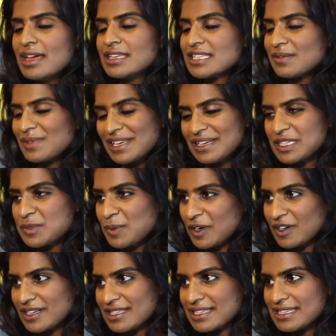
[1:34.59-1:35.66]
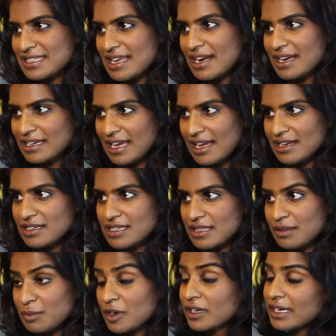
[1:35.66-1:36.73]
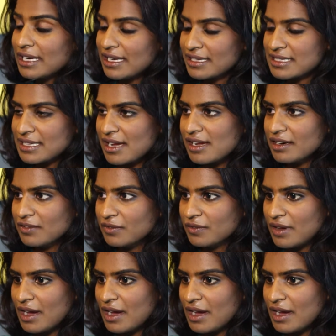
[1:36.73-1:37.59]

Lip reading: Some of the experiences that I gained in the marketing side of